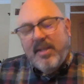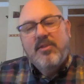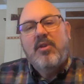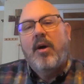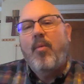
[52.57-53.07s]

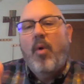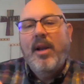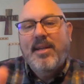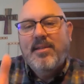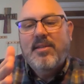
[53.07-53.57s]
And so I
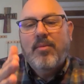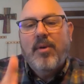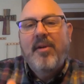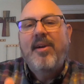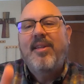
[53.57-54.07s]
want us to
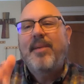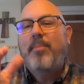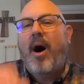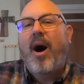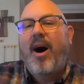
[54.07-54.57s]
really
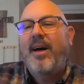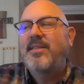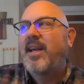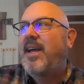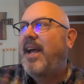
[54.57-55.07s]

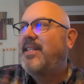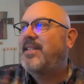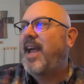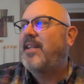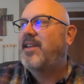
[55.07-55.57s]
pause and
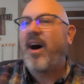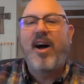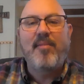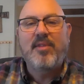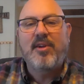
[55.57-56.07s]
take
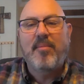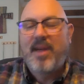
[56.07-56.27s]
time to go,